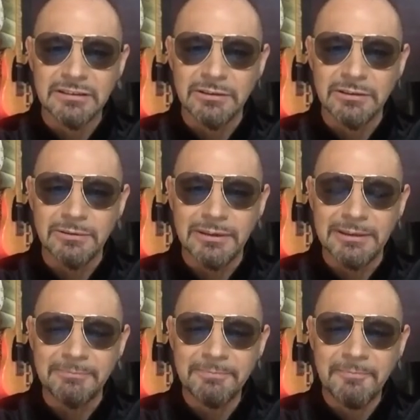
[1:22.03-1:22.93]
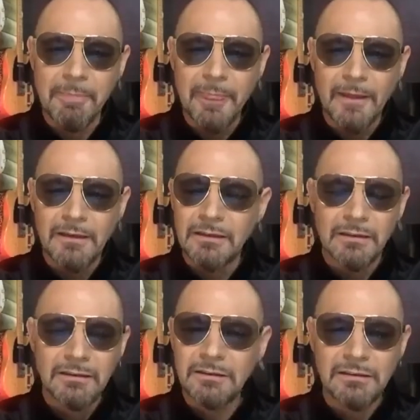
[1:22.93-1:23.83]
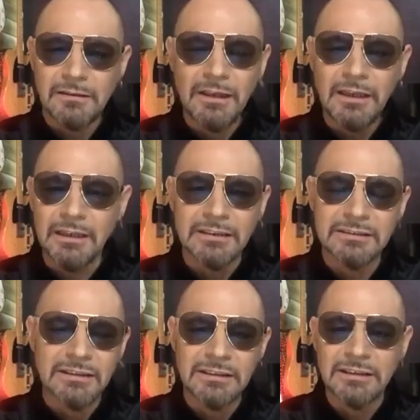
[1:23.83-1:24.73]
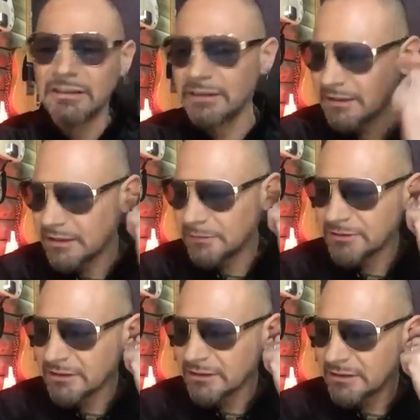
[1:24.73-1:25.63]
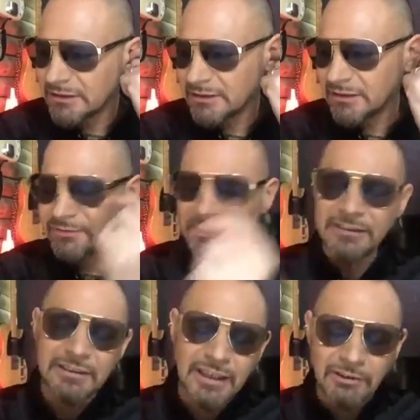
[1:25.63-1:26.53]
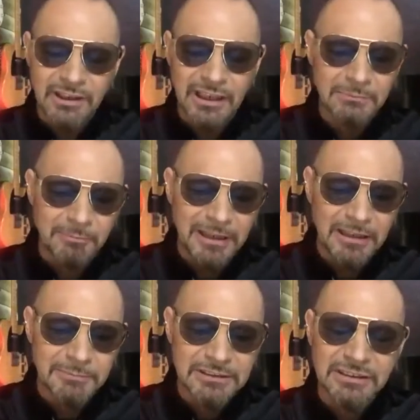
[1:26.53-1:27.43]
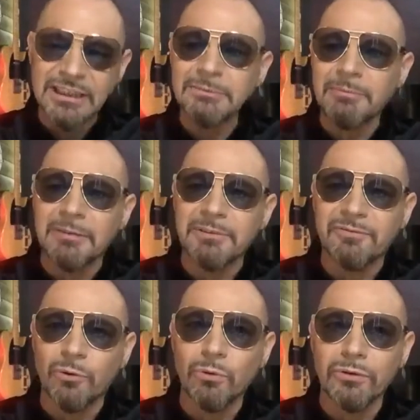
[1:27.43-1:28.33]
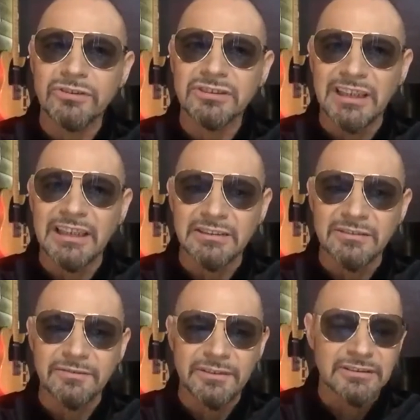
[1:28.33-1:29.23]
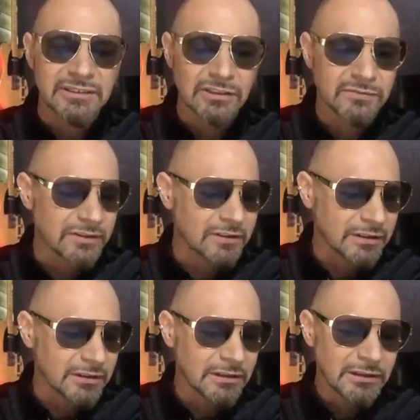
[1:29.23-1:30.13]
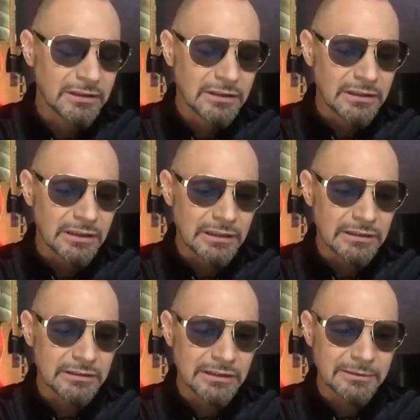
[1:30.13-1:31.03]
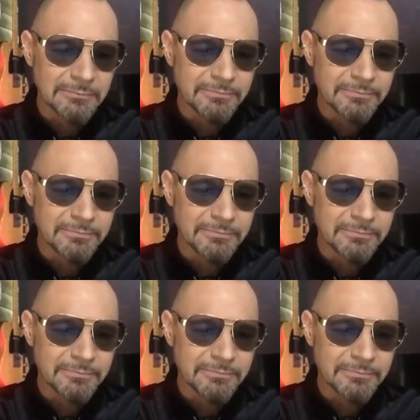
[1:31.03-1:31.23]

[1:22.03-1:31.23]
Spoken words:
So, it was a funny thing how it came about, because it came about before the start of this COVID thing, and